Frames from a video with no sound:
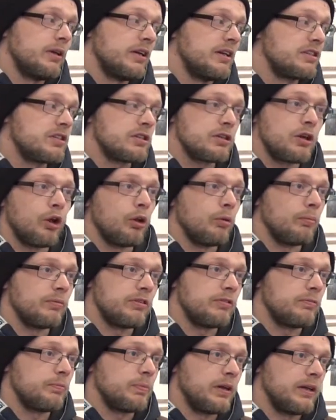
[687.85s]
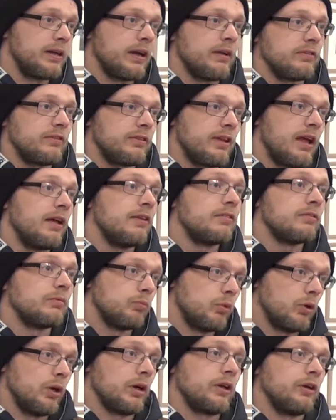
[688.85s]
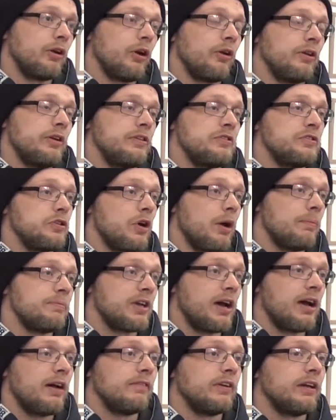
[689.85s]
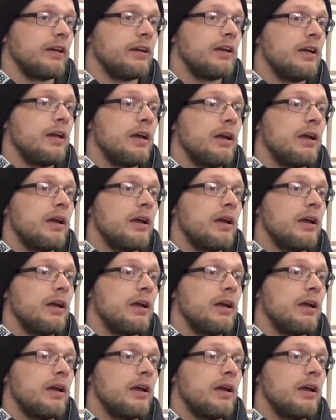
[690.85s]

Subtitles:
sculpt, is be downstairs and working on these jobs I'm having.